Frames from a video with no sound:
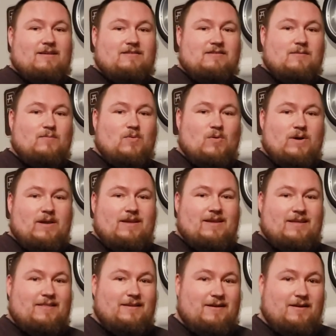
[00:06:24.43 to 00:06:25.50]
some point
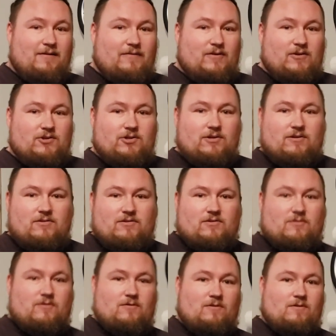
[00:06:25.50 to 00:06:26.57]
in the near future,
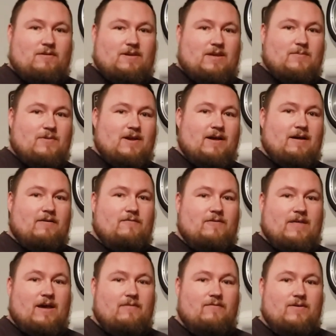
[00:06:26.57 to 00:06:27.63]
so keep an eye out for
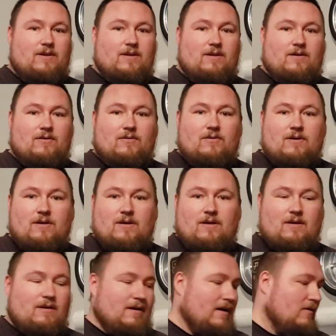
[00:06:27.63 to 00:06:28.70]
that video.
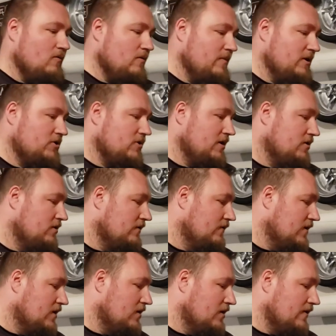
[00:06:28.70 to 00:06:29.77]
I will make sure I do a
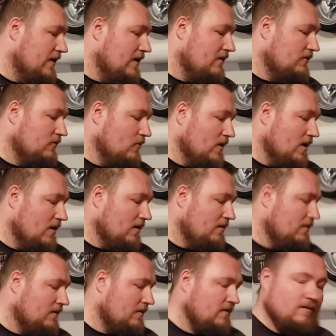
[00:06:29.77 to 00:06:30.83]
video on that as
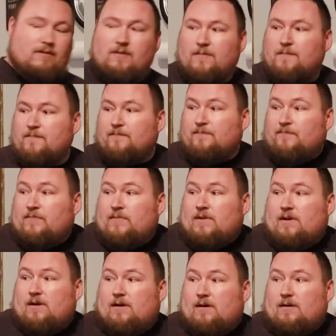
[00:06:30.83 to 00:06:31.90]
well.
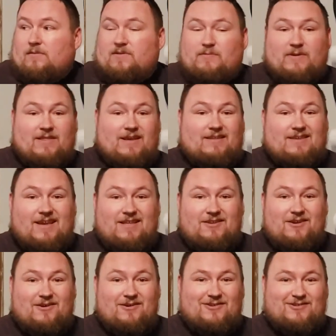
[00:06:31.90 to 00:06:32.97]
It's been like 10
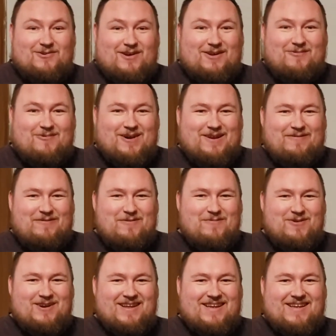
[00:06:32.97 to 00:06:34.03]
years, so I can wait a few
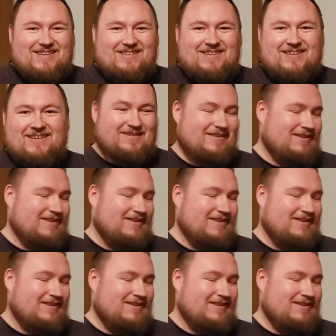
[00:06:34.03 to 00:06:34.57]
more days.